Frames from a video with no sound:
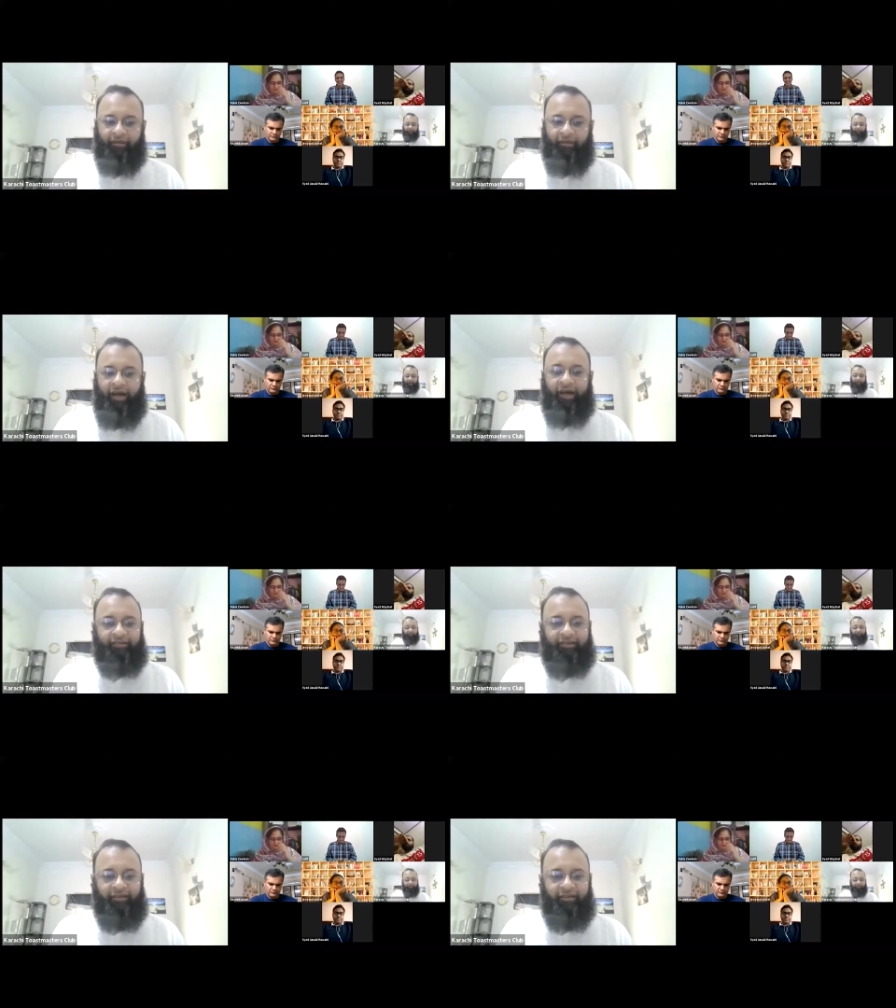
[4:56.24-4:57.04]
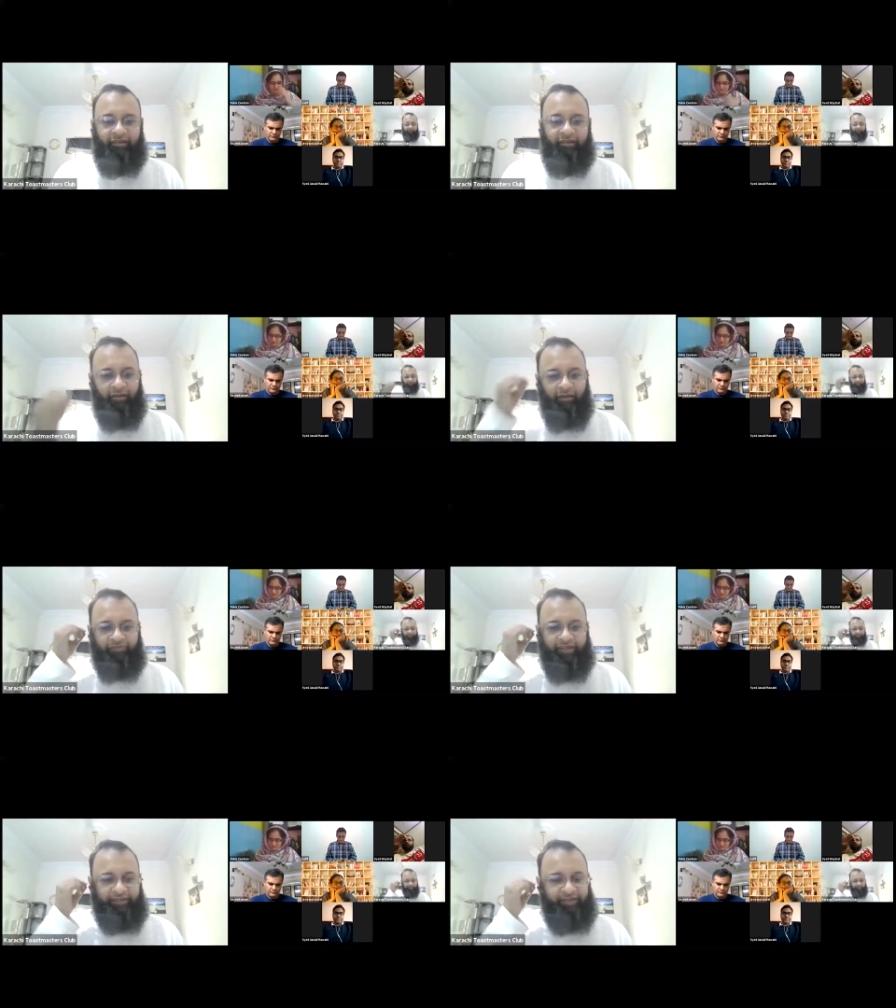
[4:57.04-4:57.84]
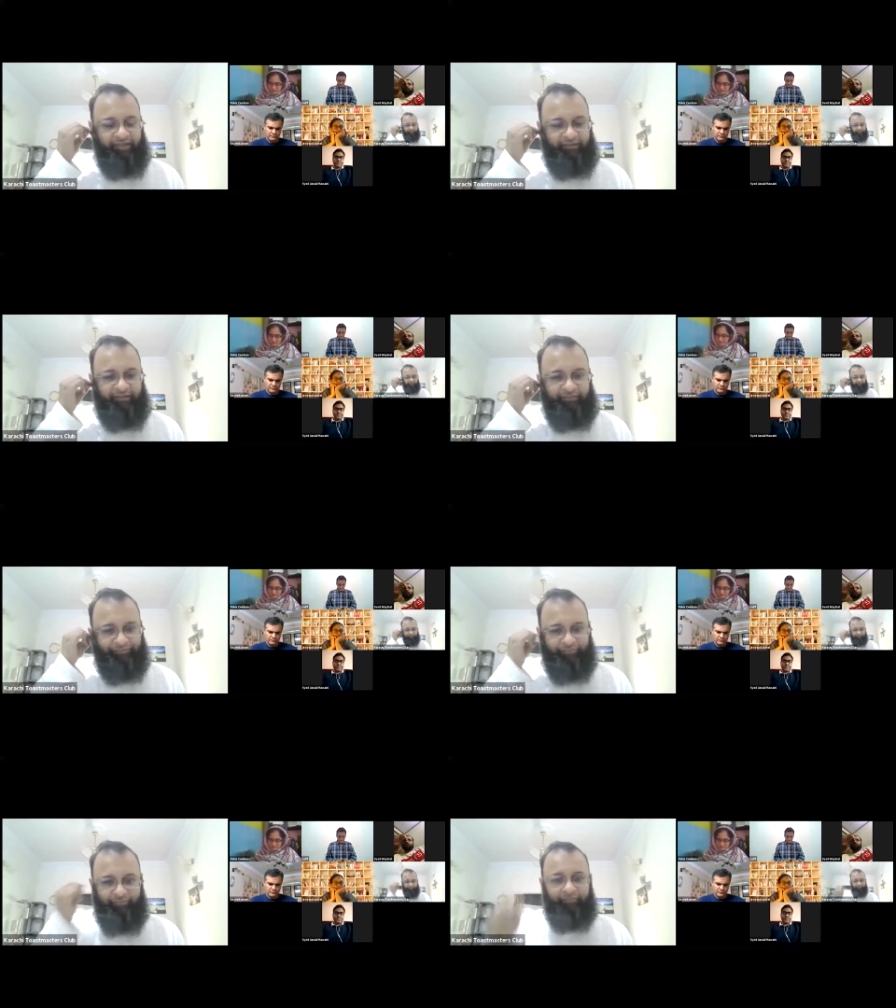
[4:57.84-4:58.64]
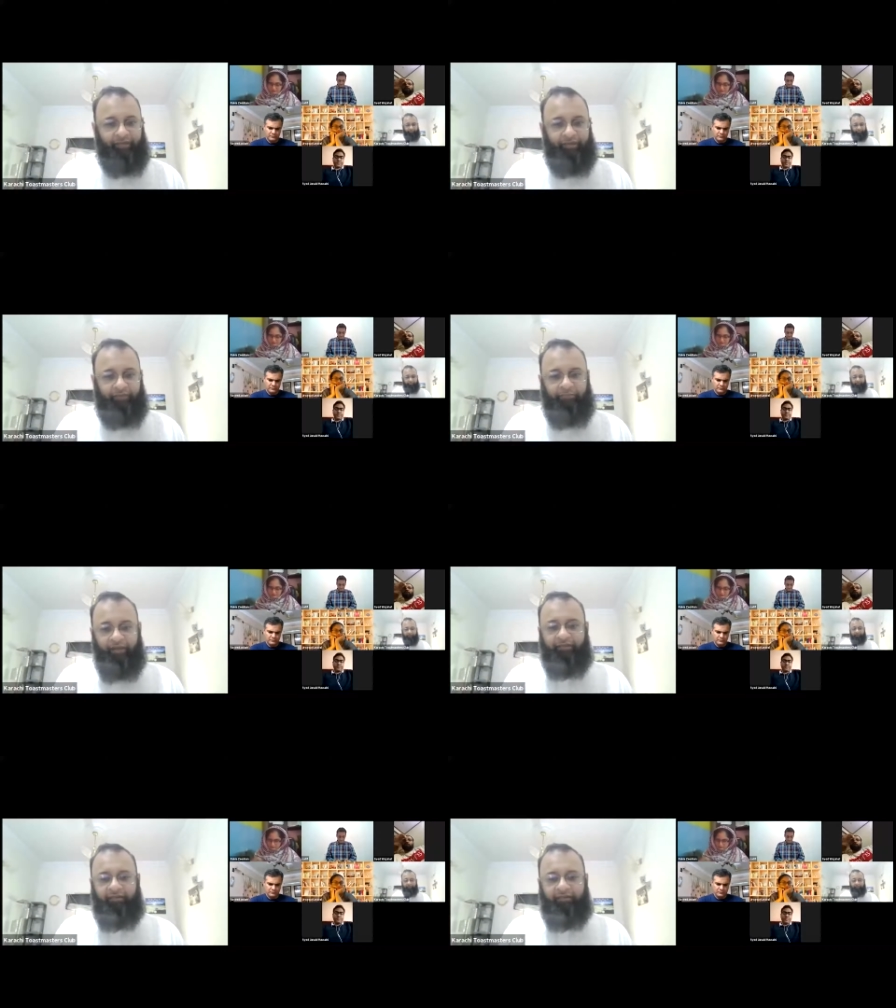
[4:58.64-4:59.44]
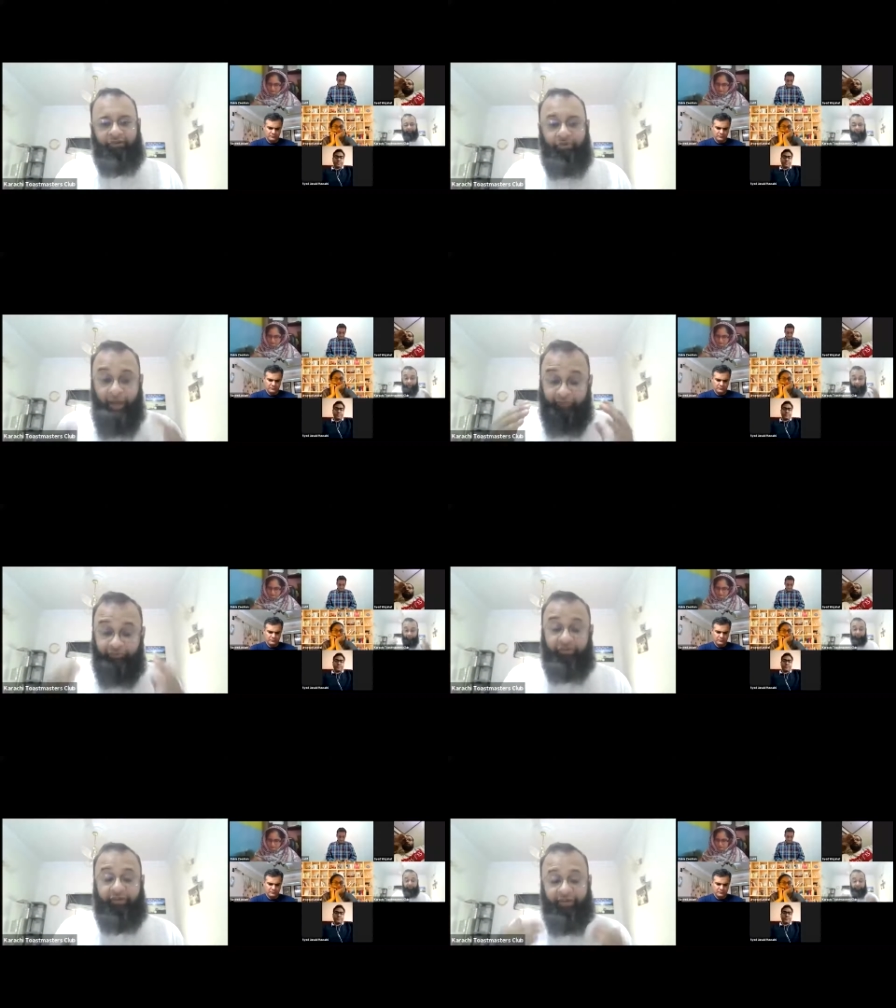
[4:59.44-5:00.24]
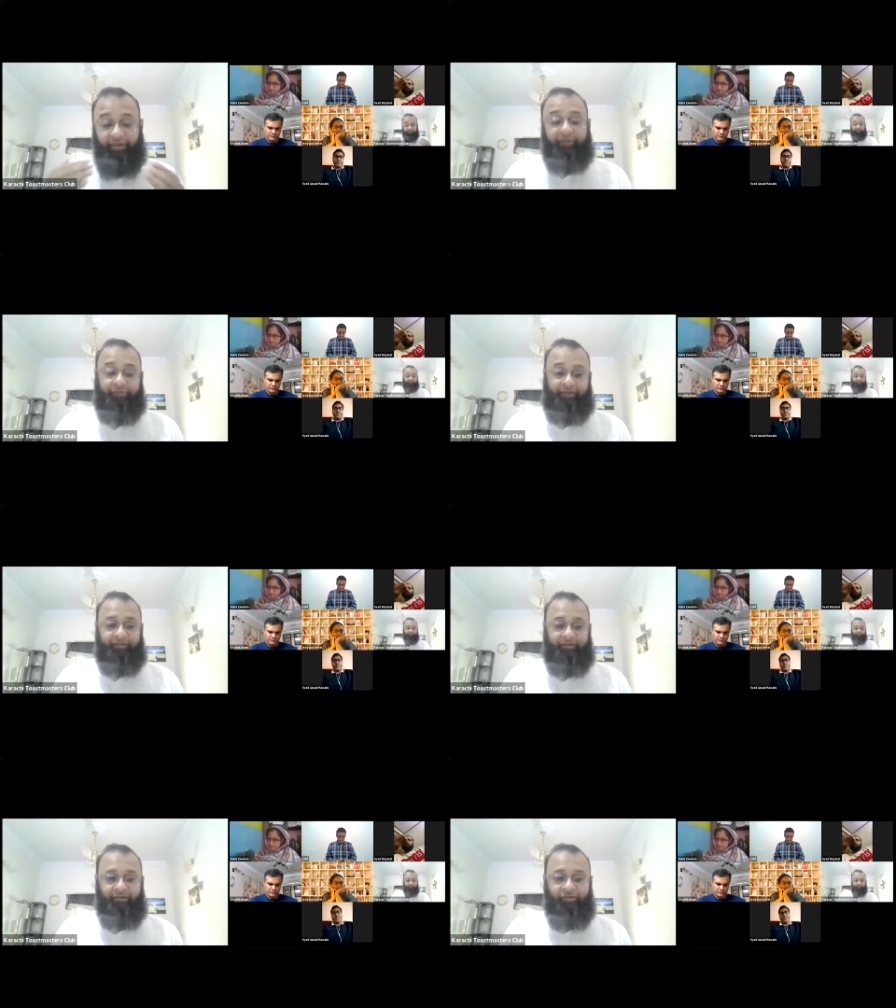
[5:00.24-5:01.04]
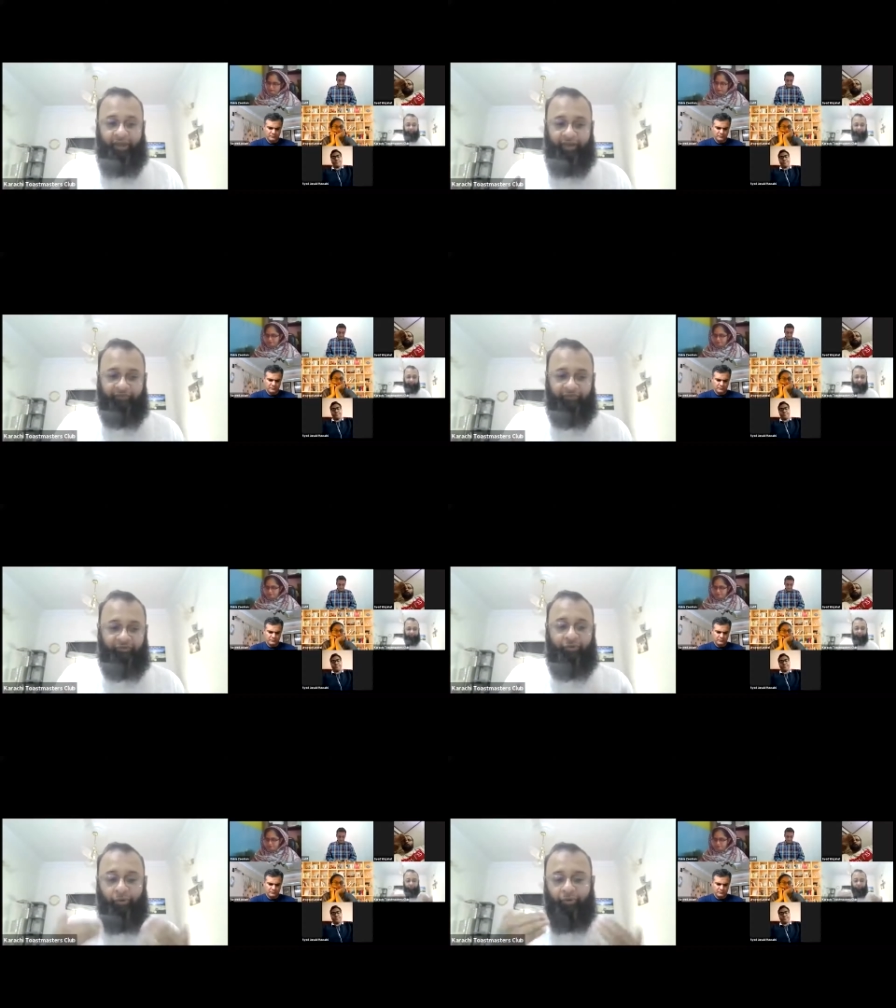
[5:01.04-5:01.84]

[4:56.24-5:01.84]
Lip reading: arsenal of techniques. But you have to develop it. You have to grow